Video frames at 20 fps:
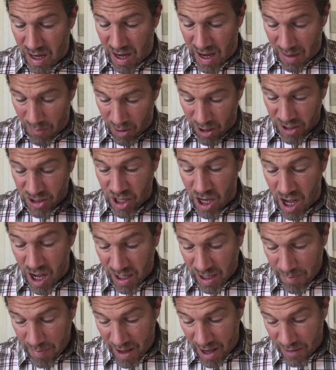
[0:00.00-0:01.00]
want to
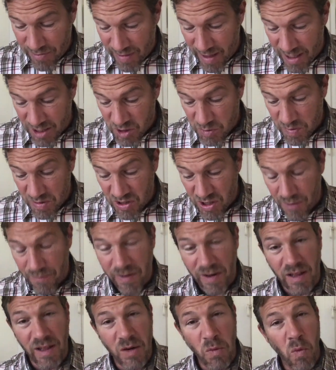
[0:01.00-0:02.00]
talk about that specifically.